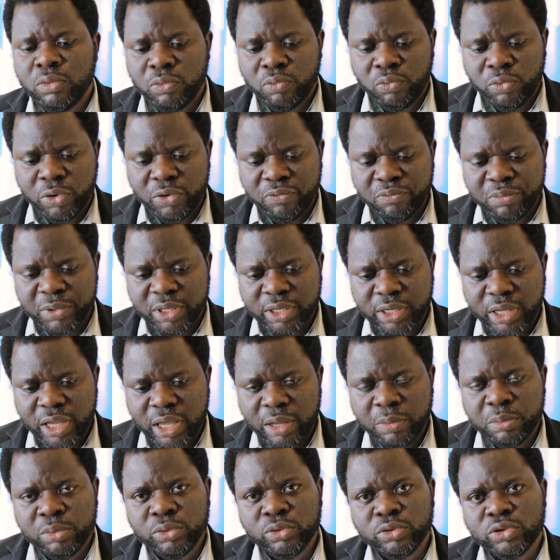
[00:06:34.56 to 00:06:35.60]
we've been
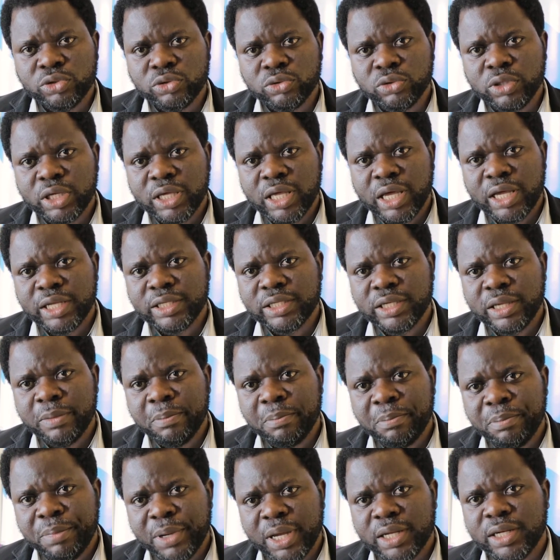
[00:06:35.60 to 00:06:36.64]
able to get a
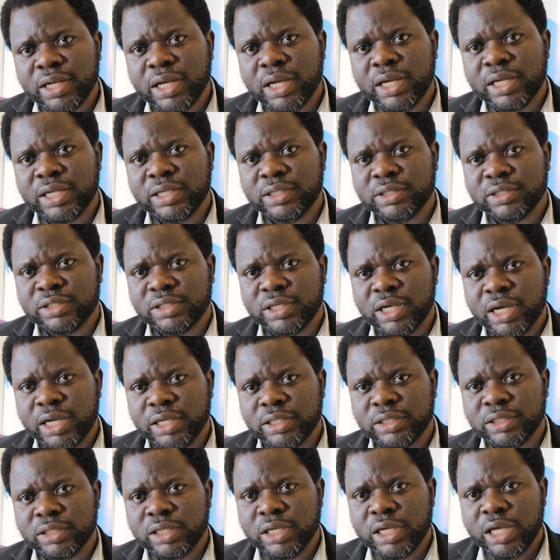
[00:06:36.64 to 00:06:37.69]
better
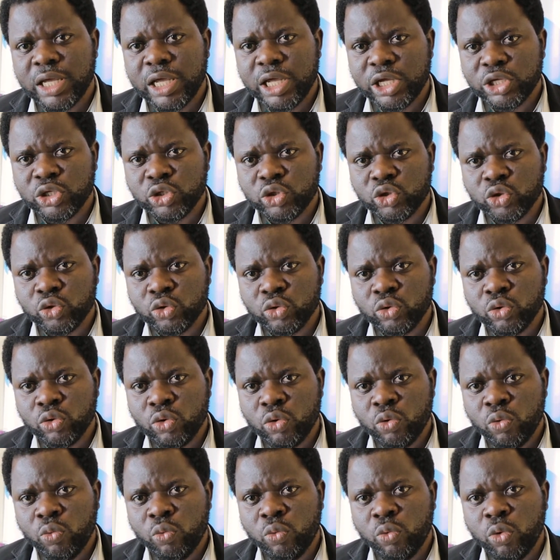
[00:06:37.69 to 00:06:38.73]
insight into
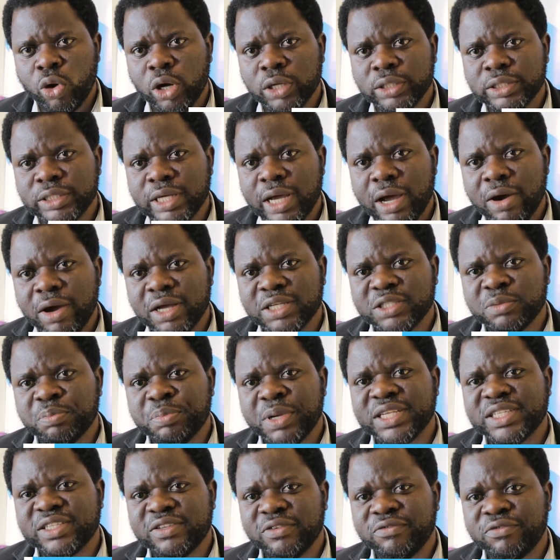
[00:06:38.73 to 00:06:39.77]
what our
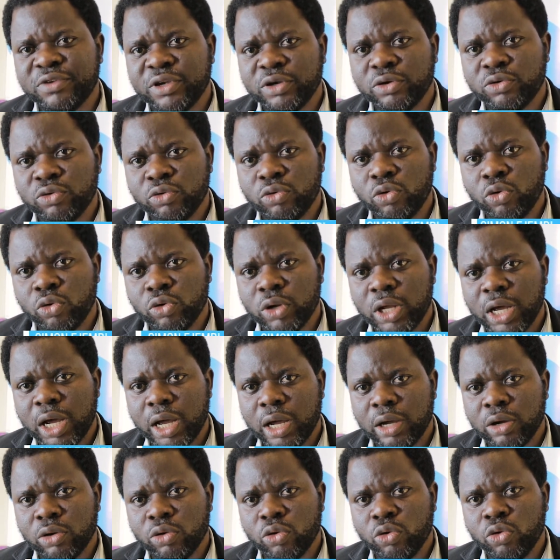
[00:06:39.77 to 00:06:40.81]
specific role
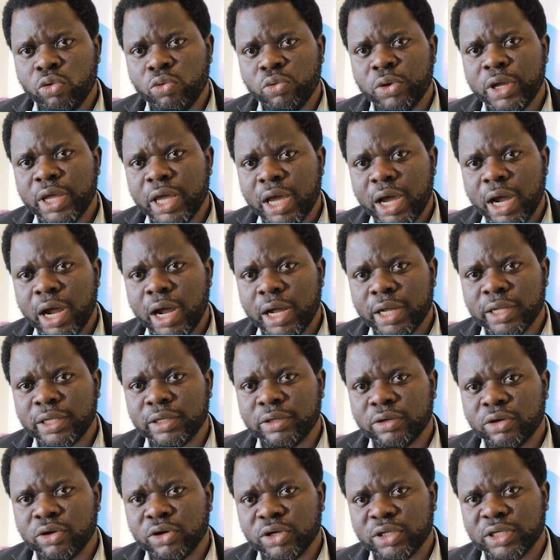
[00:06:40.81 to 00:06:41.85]
are, who we are in
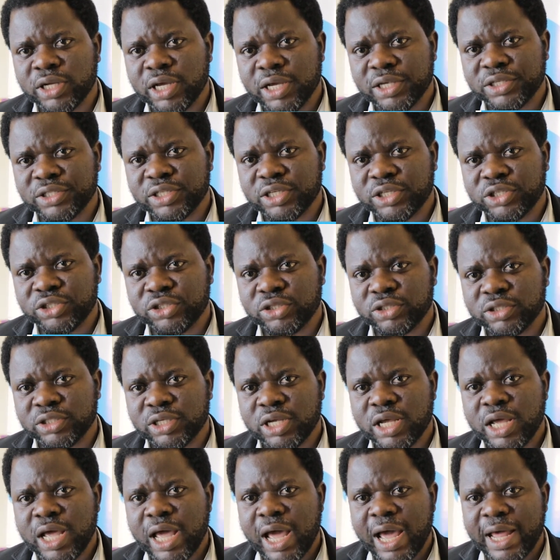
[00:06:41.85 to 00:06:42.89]
organizations,
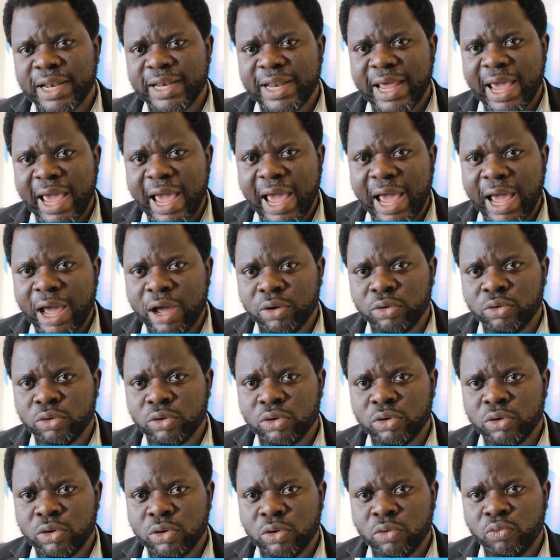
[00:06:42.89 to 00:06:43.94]
and how
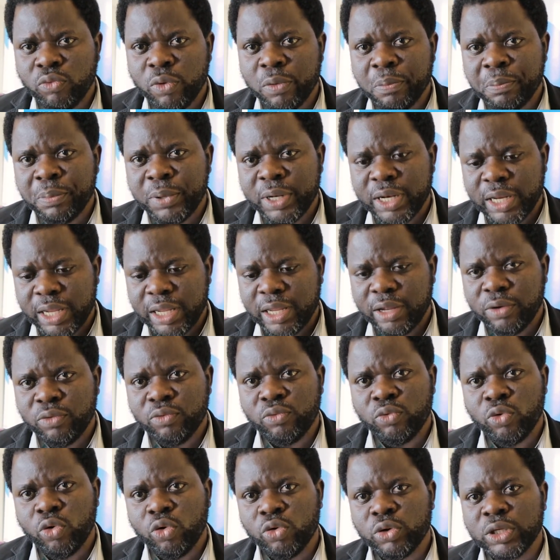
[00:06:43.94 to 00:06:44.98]
we play a
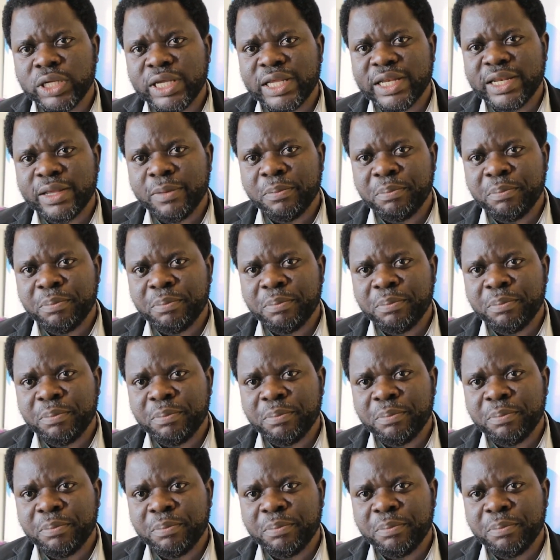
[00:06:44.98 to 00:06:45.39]
role in a